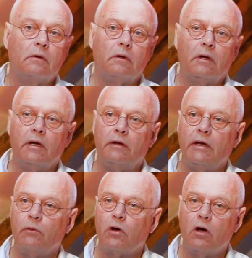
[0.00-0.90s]
And
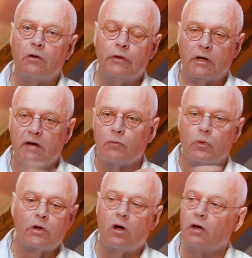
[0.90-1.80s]
the government
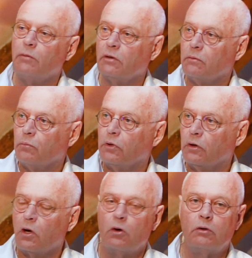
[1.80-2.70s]
would call him and
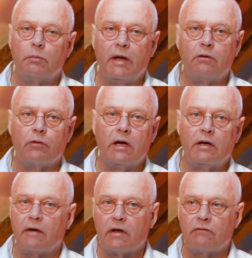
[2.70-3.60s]
go to make rain.
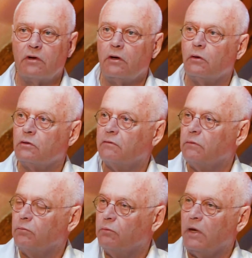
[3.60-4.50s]
I've got videos of
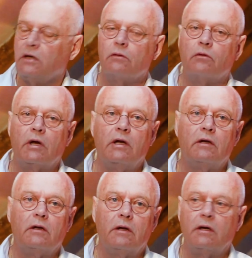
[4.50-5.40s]
him making rain
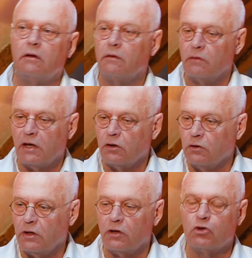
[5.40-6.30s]

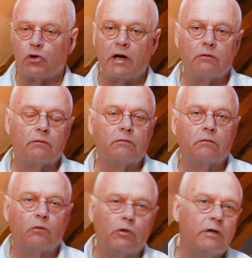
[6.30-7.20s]
in a drought
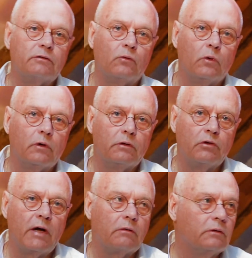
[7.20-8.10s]
reservoir. It
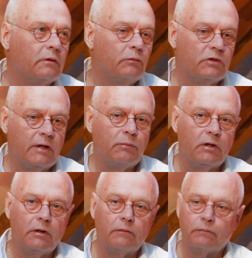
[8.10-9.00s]
was
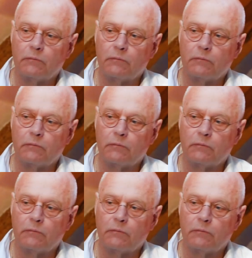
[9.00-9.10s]
empty.